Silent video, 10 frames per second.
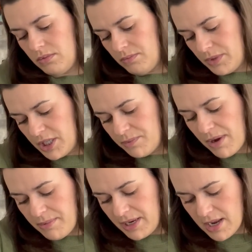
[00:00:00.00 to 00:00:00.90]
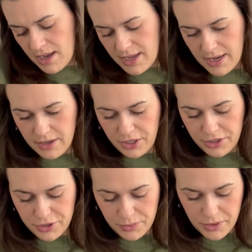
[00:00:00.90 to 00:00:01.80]
which is probably not an
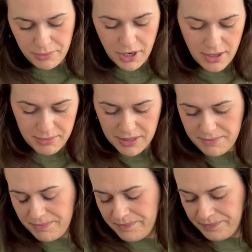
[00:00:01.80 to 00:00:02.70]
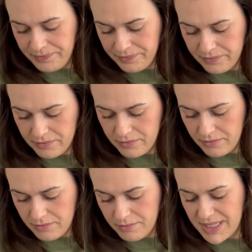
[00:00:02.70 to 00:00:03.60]
unusual problem,
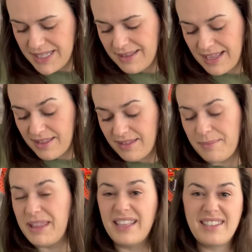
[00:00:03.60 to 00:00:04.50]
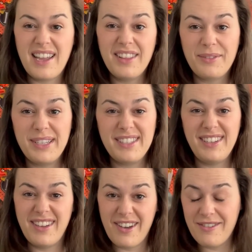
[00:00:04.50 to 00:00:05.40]
but isn't that, I mean, that's kind of the reason
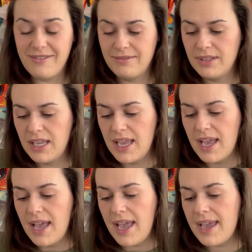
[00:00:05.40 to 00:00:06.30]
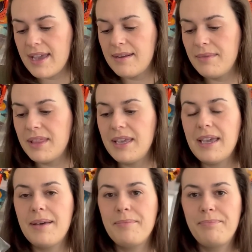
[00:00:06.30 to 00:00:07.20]
you go. And
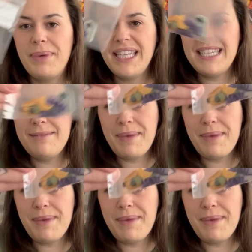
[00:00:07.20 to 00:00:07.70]
the button